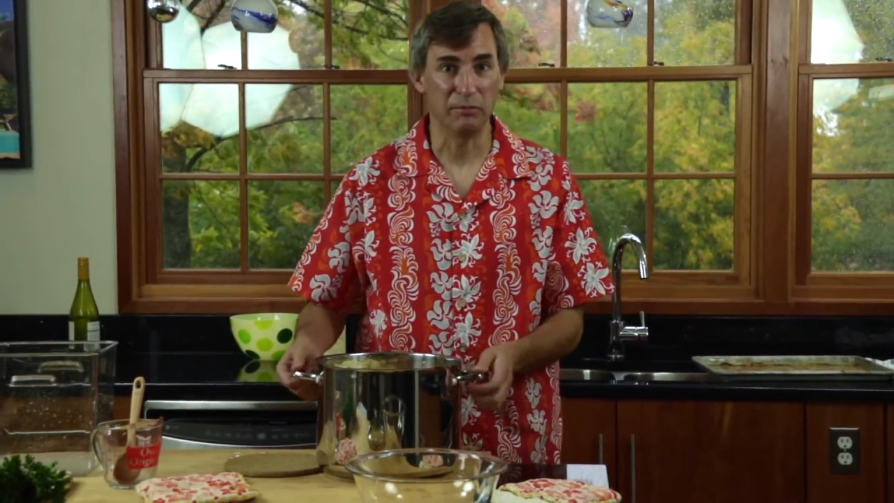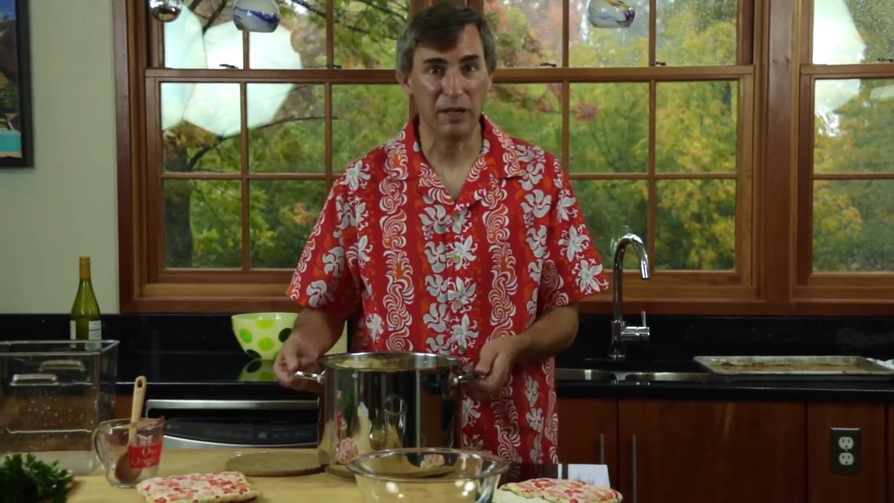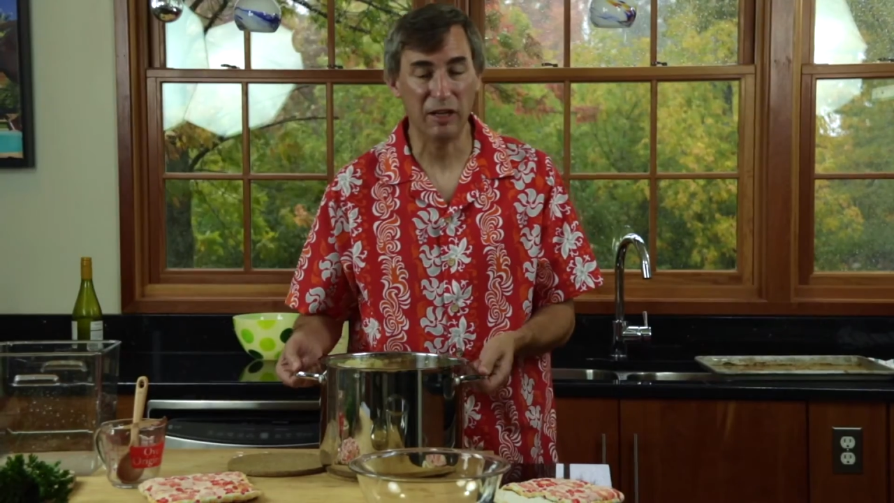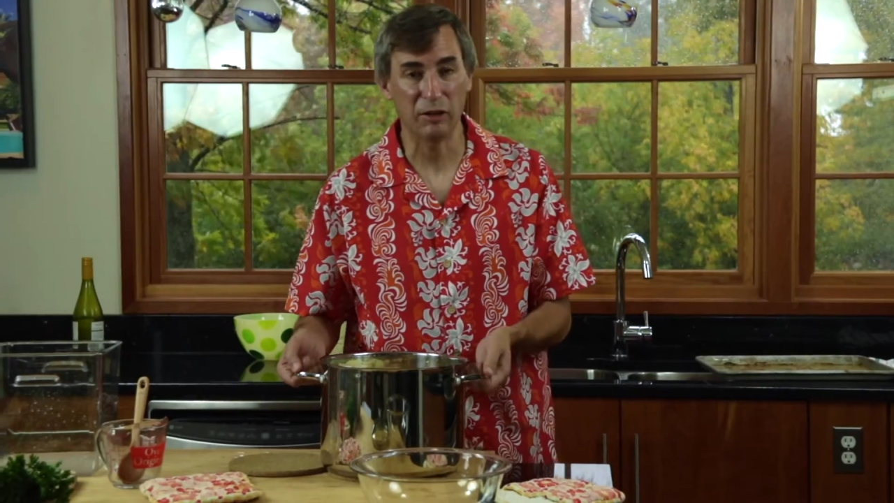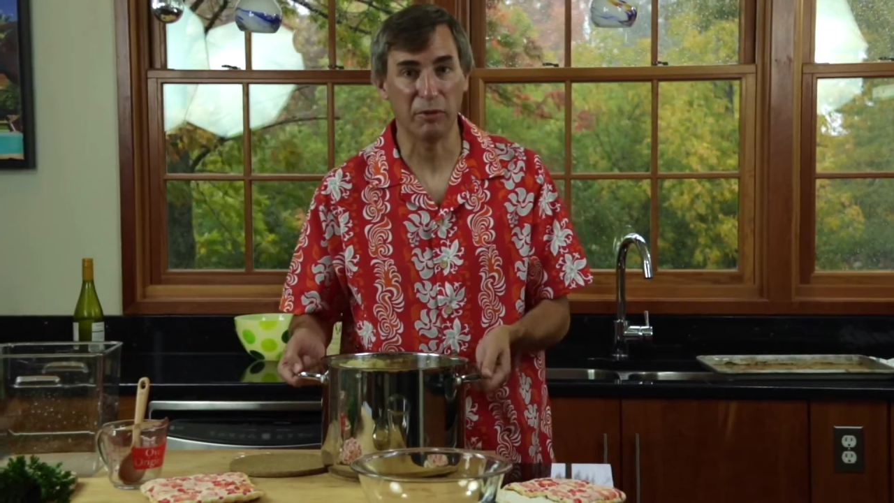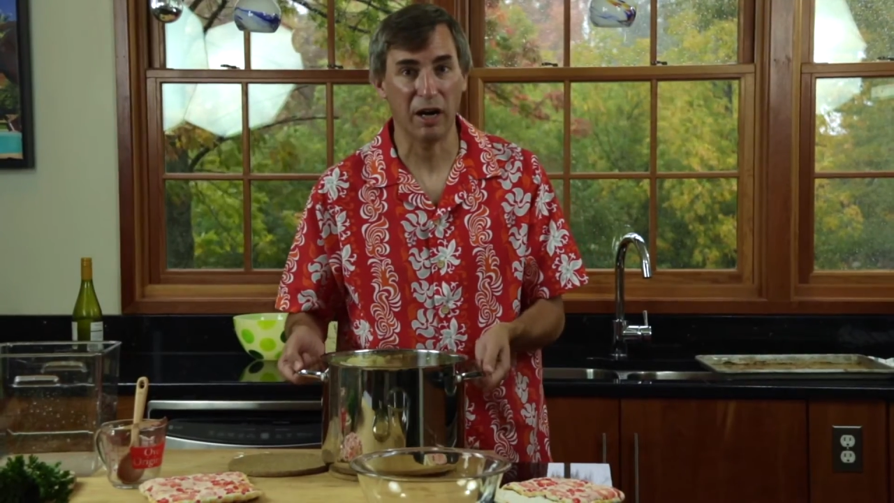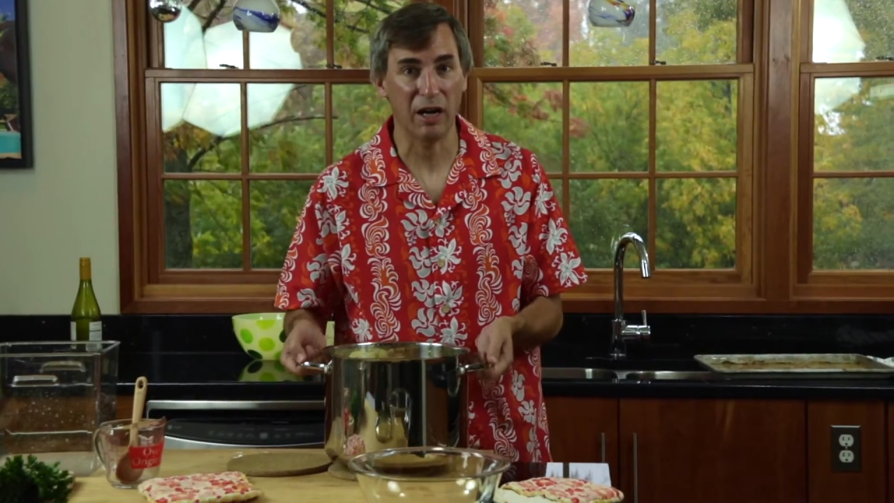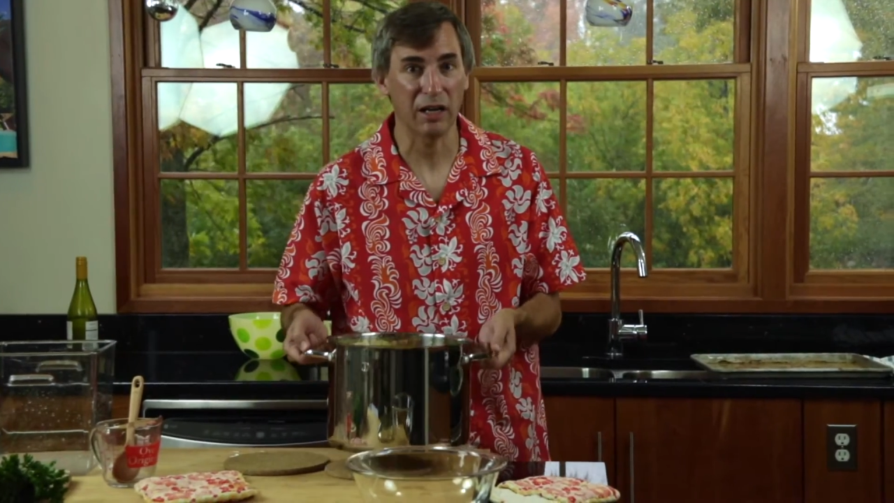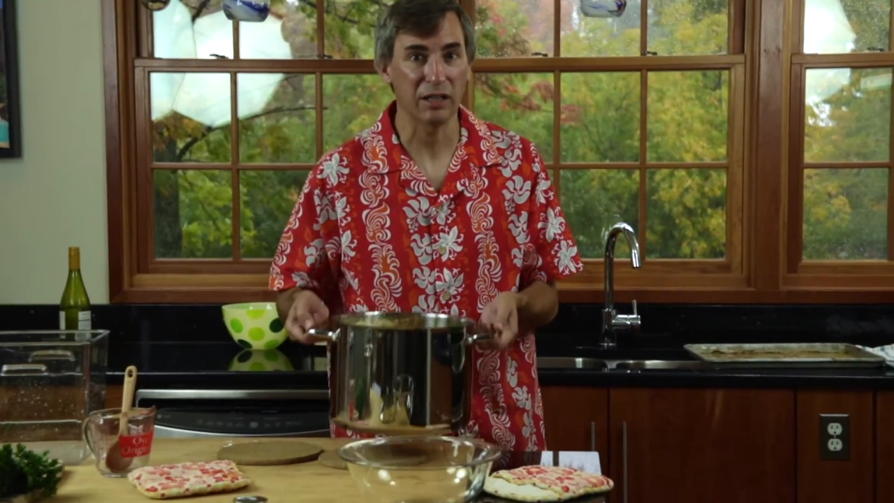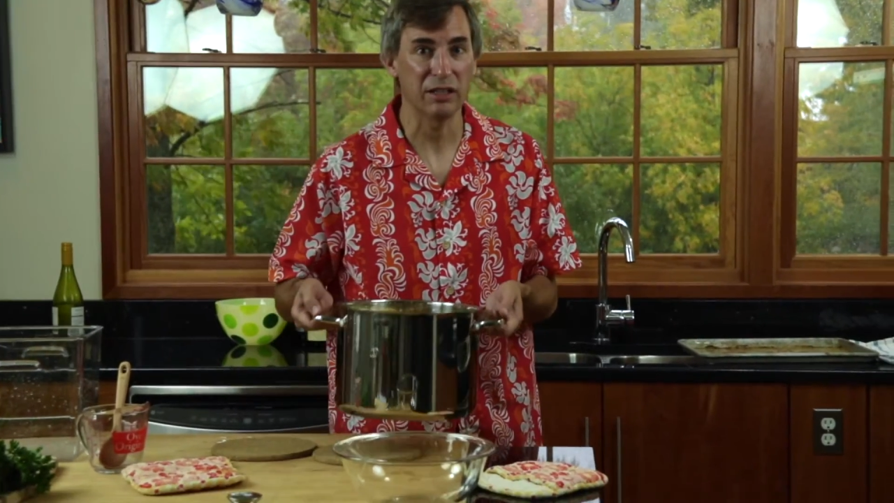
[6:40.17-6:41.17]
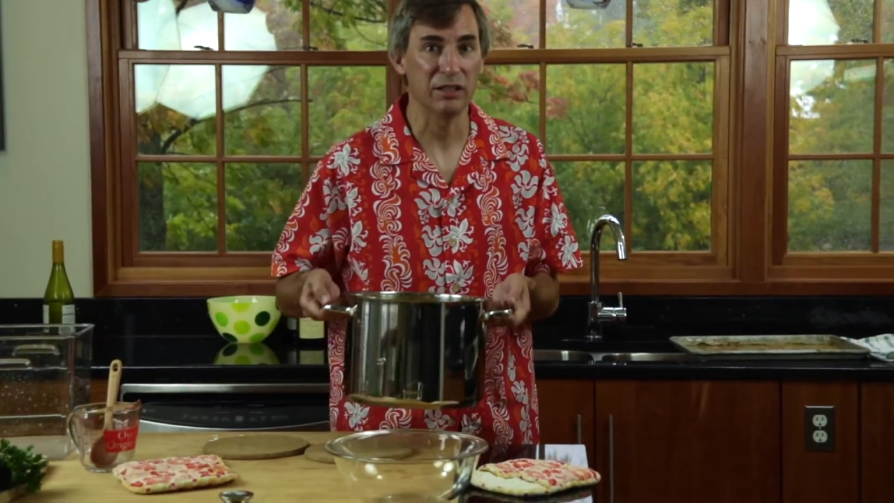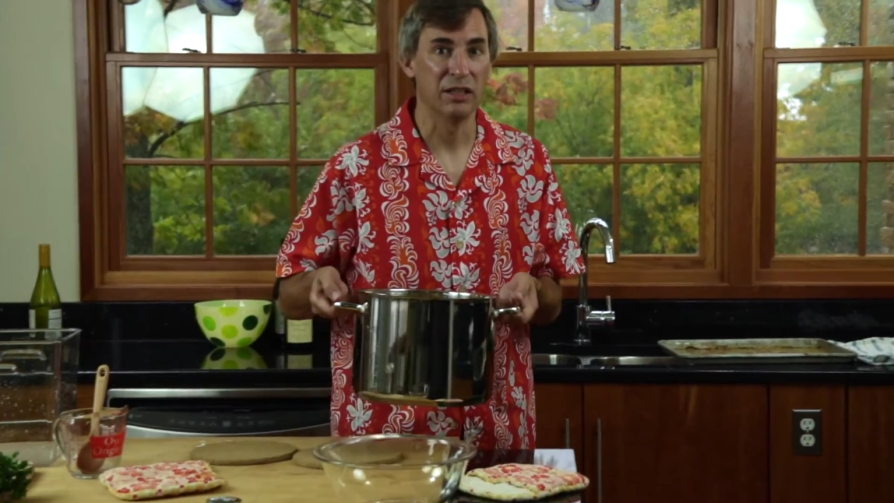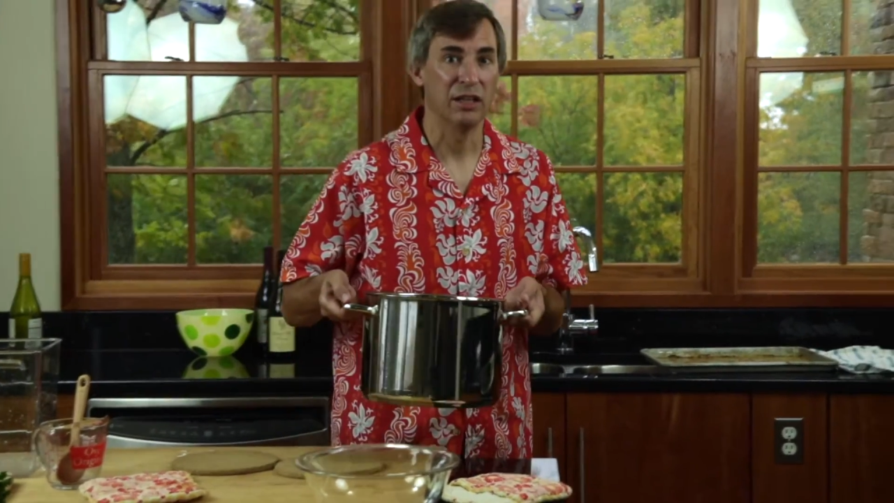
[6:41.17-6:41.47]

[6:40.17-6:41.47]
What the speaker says: medium-high